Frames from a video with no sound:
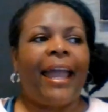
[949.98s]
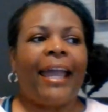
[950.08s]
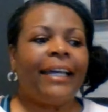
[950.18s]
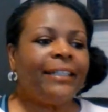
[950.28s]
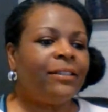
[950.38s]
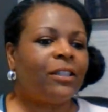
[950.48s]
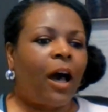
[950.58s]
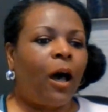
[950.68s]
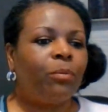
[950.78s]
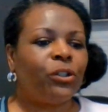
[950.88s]
And
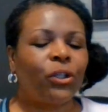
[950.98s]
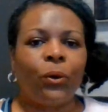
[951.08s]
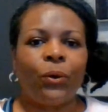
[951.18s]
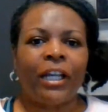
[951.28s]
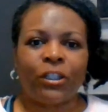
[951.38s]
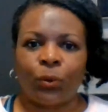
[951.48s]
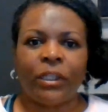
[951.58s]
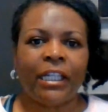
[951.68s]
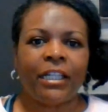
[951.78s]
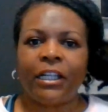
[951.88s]
so it's
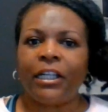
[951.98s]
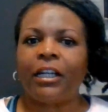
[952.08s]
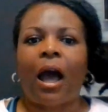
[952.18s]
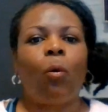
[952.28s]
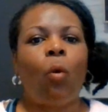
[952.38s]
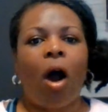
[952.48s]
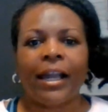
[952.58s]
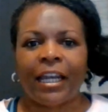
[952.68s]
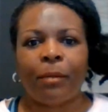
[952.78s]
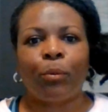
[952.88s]
really good. I walk
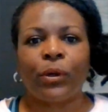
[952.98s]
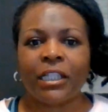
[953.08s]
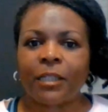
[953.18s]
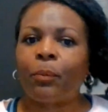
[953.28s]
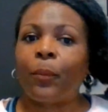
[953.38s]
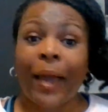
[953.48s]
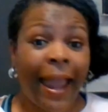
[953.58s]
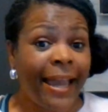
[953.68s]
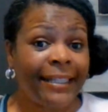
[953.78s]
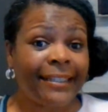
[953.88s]
at a brisk
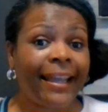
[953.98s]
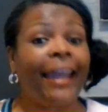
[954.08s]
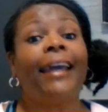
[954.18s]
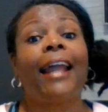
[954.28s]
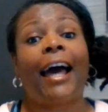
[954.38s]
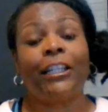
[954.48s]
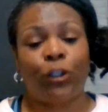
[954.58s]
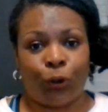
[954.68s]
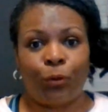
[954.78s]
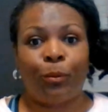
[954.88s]
pace and I
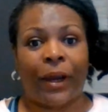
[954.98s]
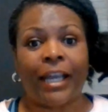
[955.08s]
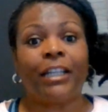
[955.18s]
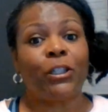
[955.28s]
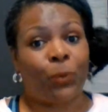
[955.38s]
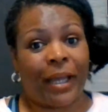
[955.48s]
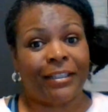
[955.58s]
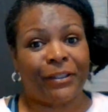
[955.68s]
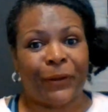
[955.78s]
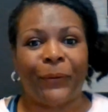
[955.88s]
do break a sweat.
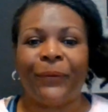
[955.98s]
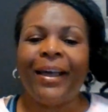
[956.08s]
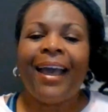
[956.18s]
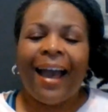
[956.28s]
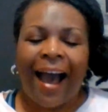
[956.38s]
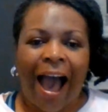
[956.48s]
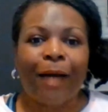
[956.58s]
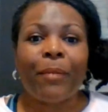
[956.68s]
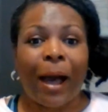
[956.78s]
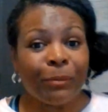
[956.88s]
So
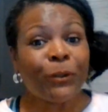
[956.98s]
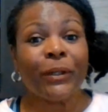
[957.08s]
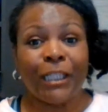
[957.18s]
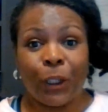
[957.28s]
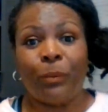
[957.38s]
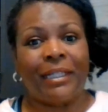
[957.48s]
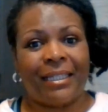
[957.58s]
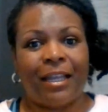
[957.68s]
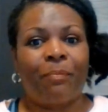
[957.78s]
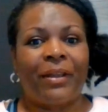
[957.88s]
I'm doing a little bit of
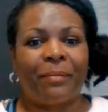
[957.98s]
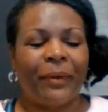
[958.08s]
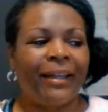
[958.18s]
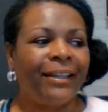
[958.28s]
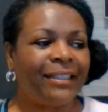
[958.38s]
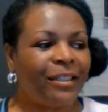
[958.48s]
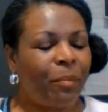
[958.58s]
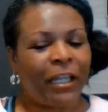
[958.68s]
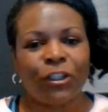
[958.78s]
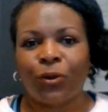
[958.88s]
something, but it's to
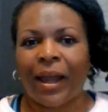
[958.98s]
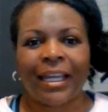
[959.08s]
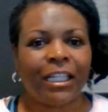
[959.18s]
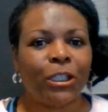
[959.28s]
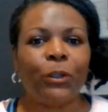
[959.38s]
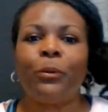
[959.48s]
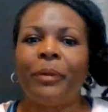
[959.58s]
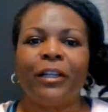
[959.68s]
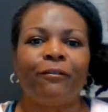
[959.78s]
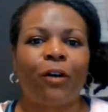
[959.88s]
make sure I get a little
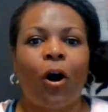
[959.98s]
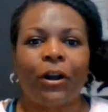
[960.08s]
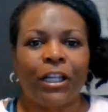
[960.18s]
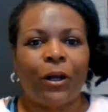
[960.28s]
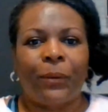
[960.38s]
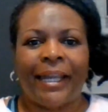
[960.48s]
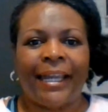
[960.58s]
bit of cardio